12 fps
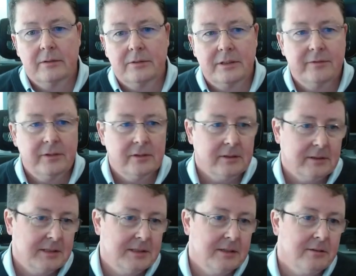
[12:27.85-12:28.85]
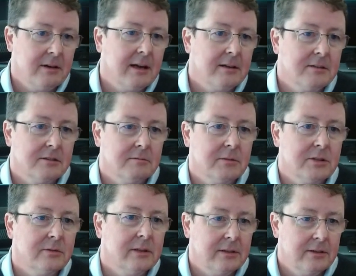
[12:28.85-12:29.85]
difficult this interaction
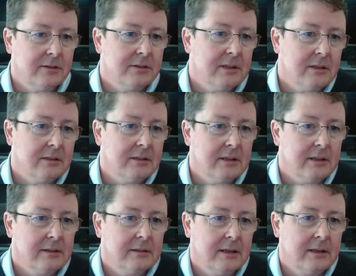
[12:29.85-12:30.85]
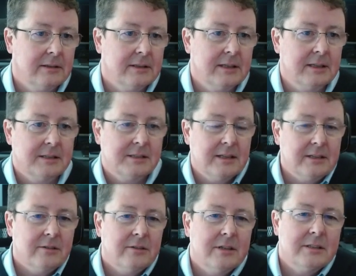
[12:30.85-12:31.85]
between the utility and the data
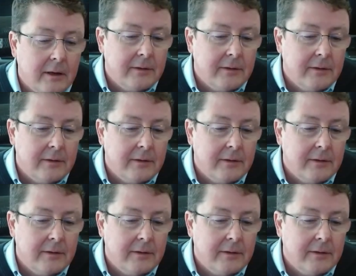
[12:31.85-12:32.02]
center is.